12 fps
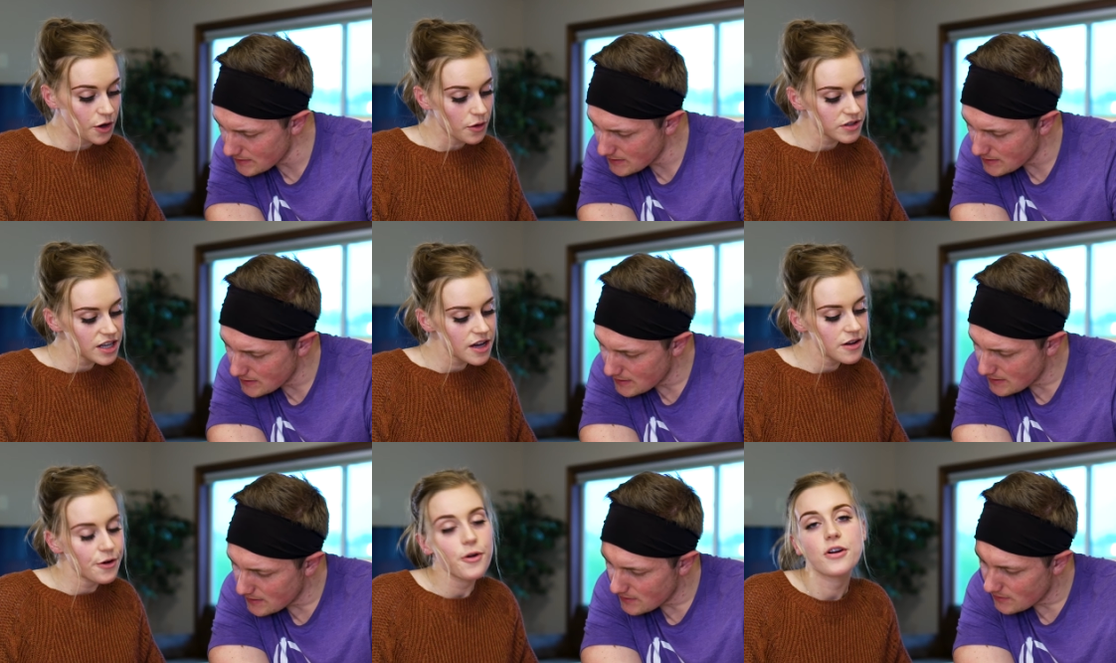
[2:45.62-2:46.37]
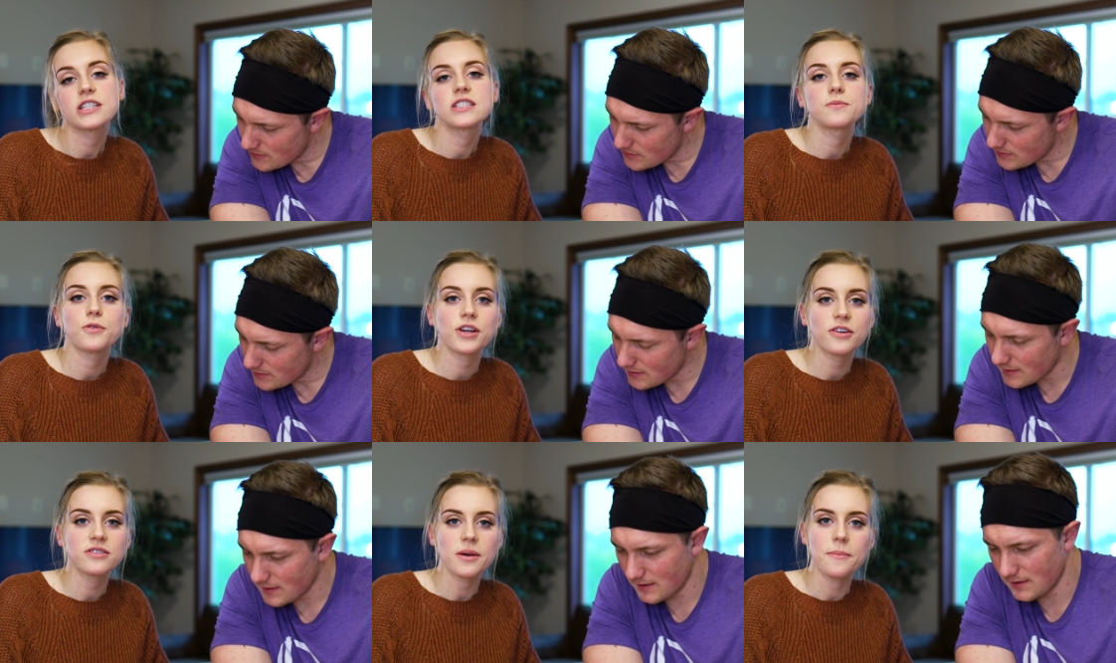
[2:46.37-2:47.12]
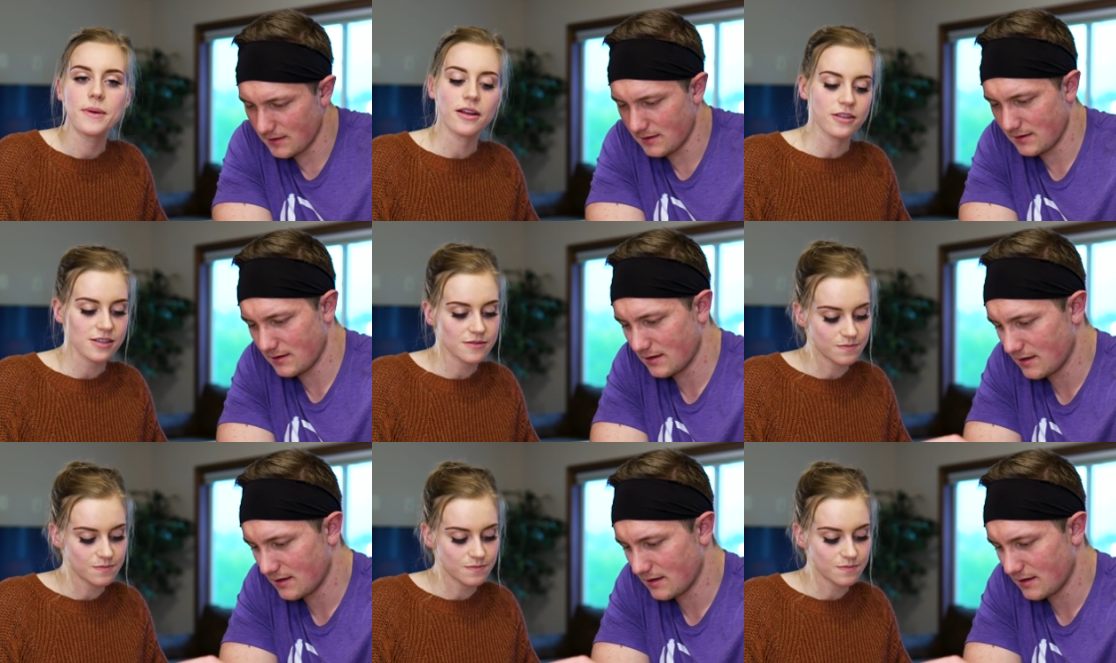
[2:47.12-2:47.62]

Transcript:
Speaker 1: Coconut or spoiled milk?